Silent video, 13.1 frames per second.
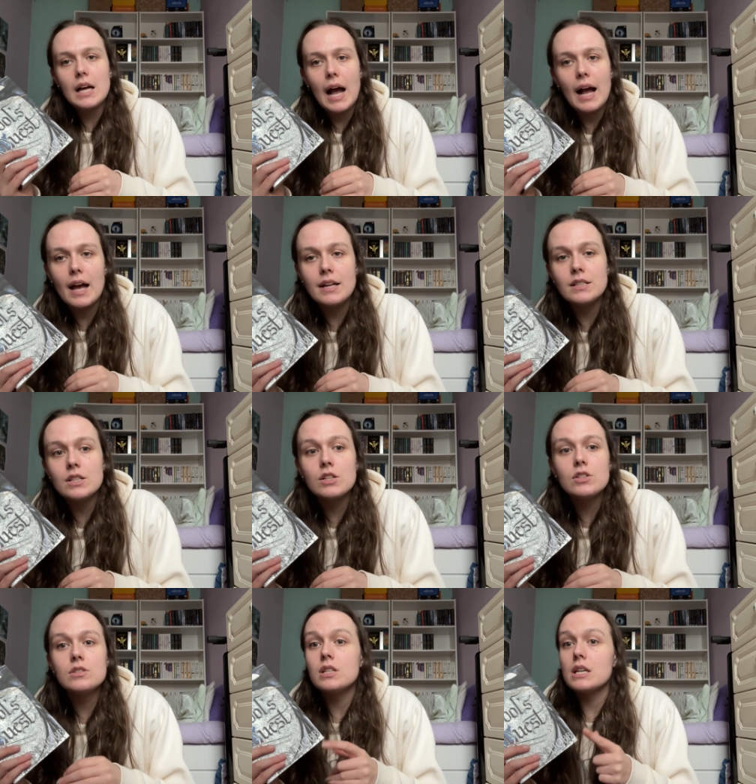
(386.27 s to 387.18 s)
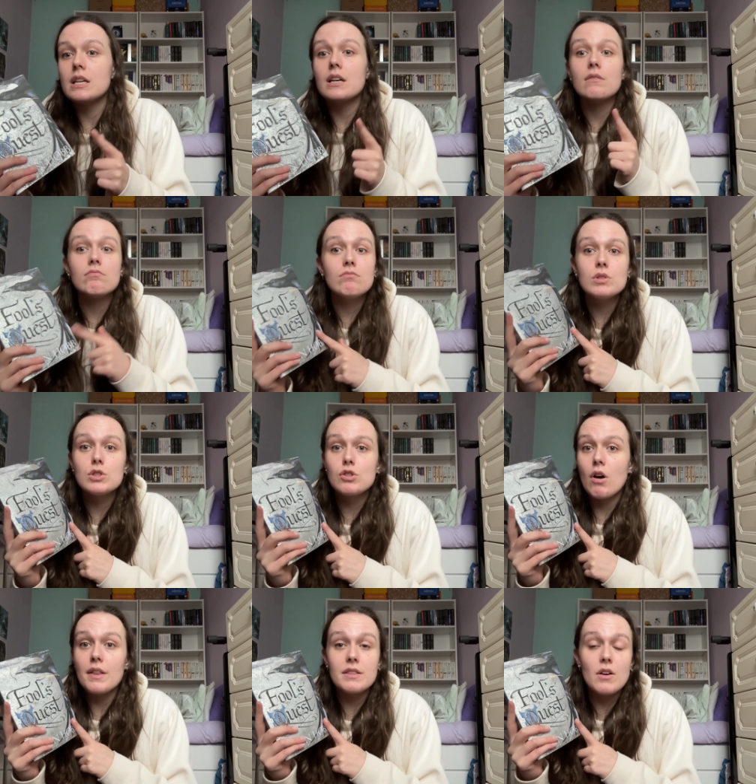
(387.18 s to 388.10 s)
and she
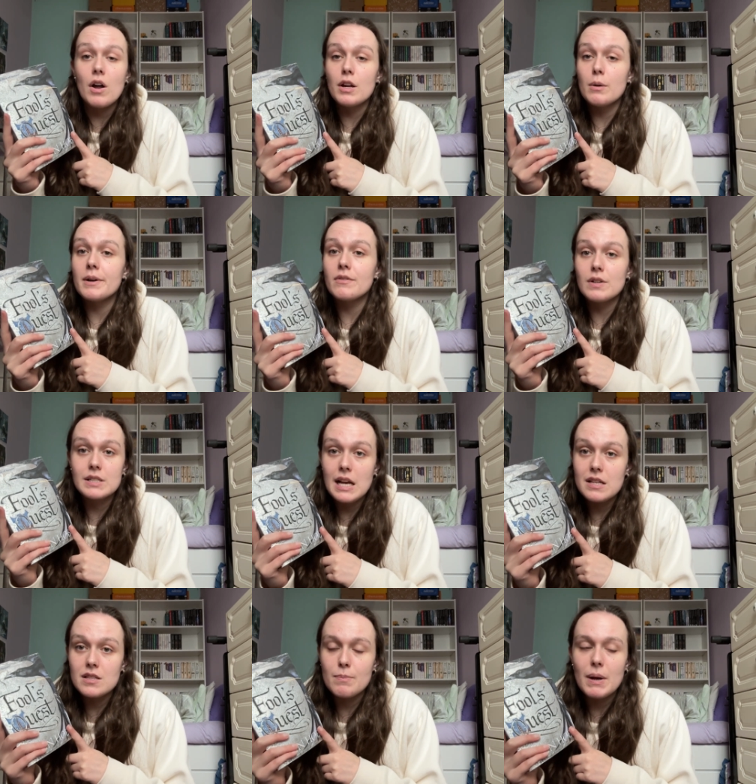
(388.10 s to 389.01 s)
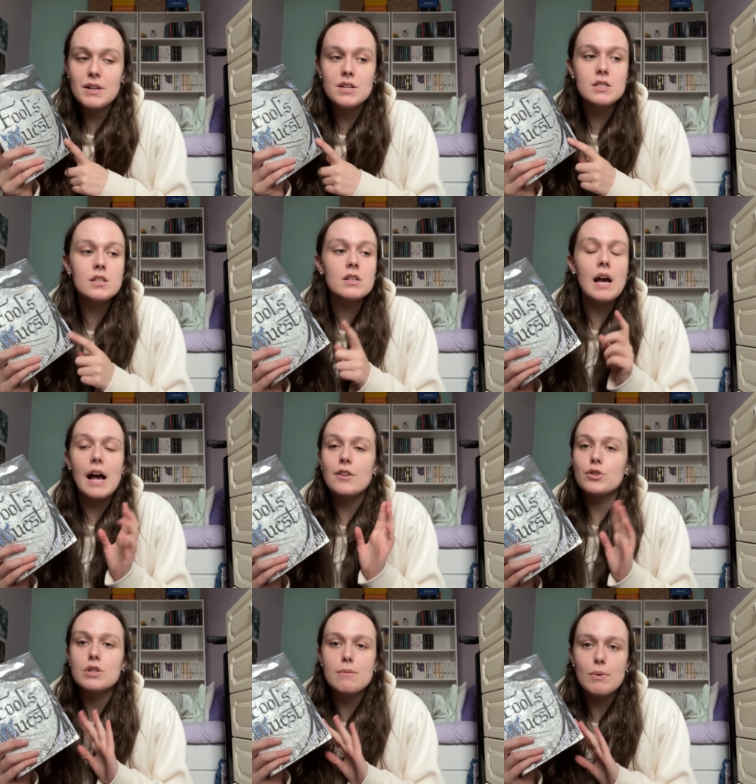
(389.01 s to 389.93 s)
saw that the audiobook for Assassin's Apprentice and
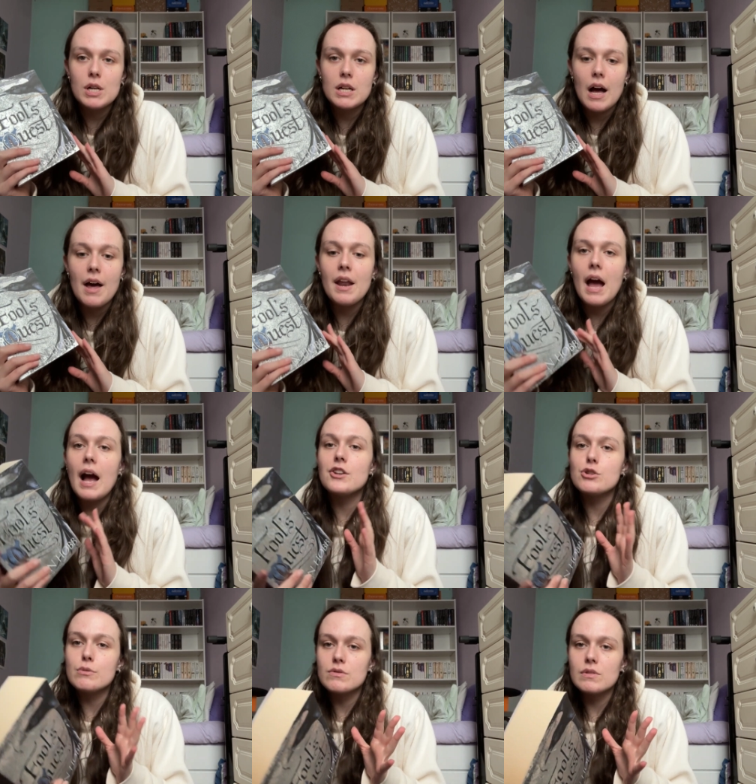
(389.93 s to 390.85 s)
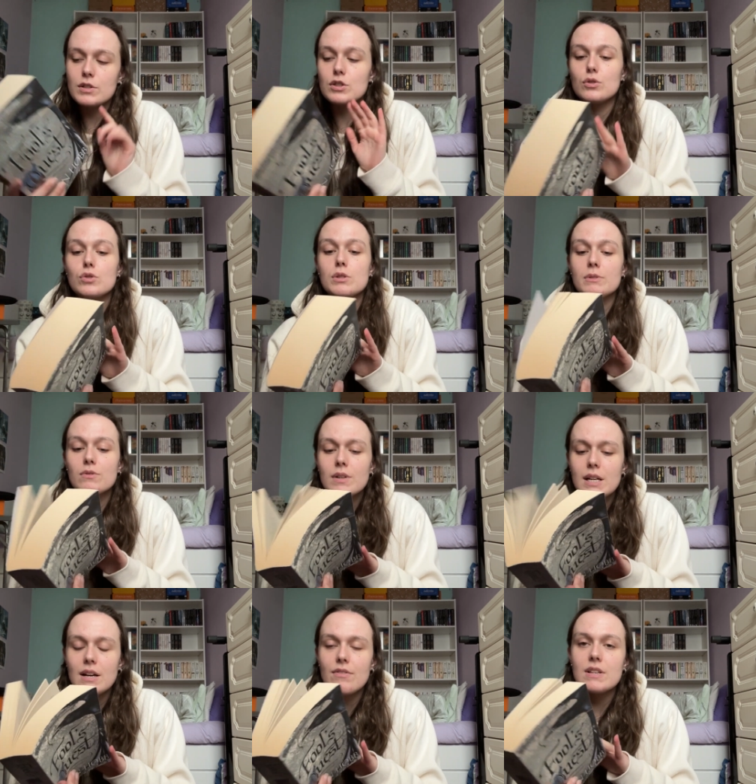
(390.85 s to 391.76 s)
so she put it on and she was so she was
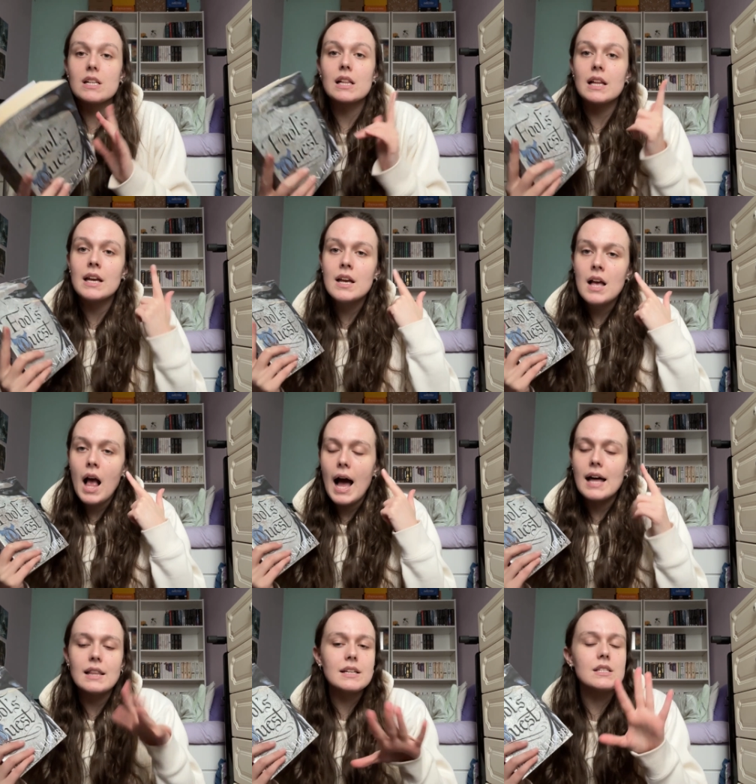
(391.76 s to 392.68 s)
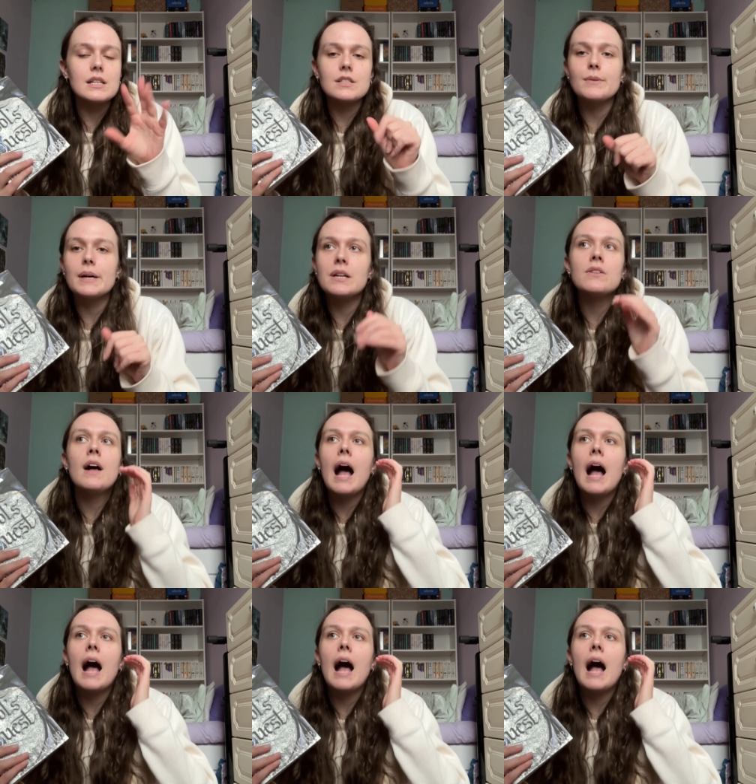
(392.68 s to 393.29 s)
reading it physically and listening to it